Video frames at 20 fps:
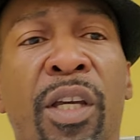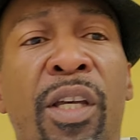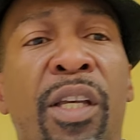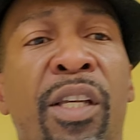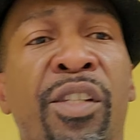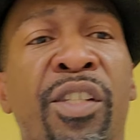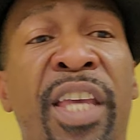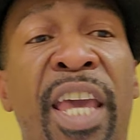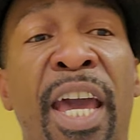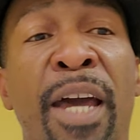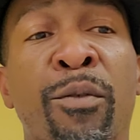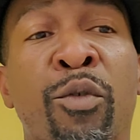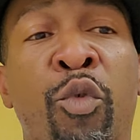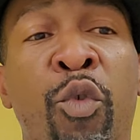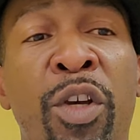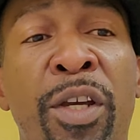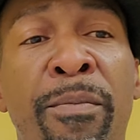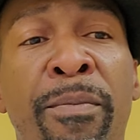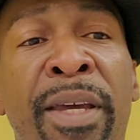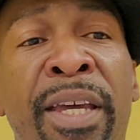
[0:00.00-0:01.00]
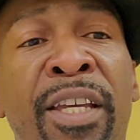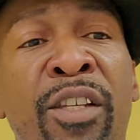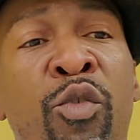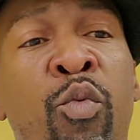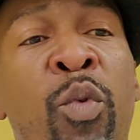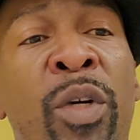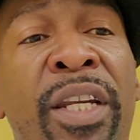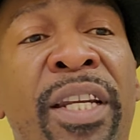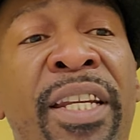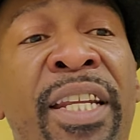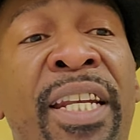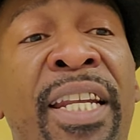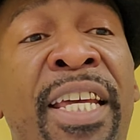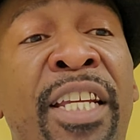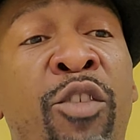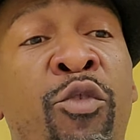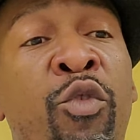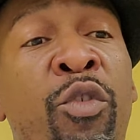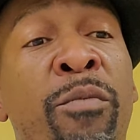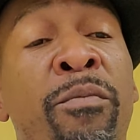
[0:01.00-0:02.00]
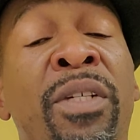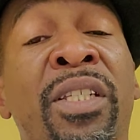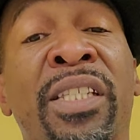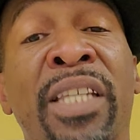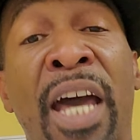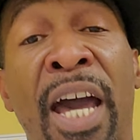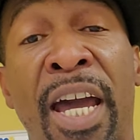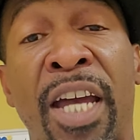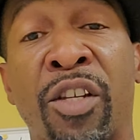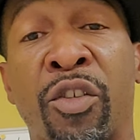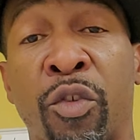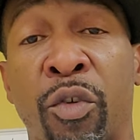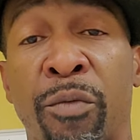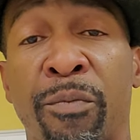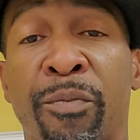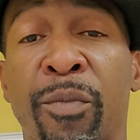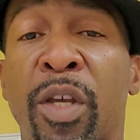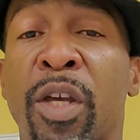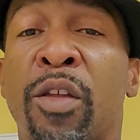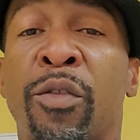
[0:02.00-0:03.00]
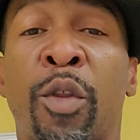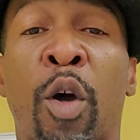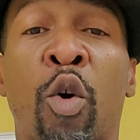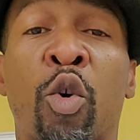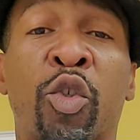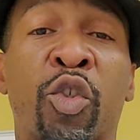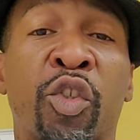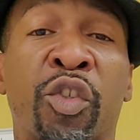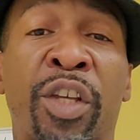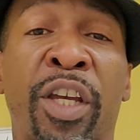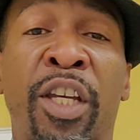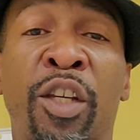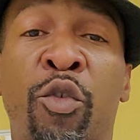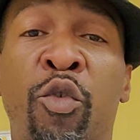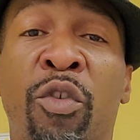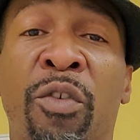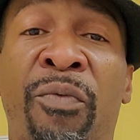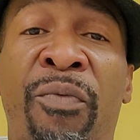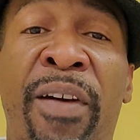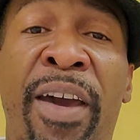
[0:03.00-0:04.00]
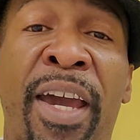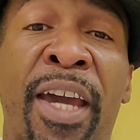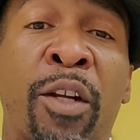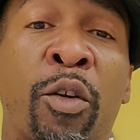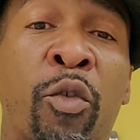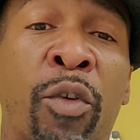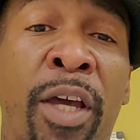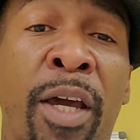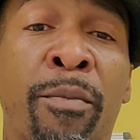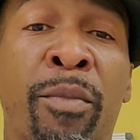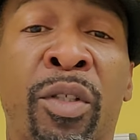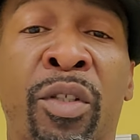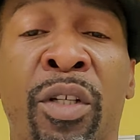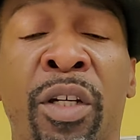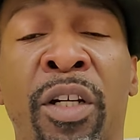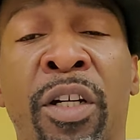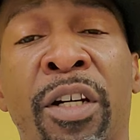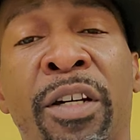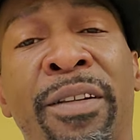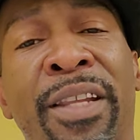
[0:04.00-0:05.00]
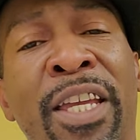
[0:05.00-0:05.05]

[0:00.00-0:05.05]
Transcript: Scalp treatments with an electric massager. Those are things you can find on Amazon.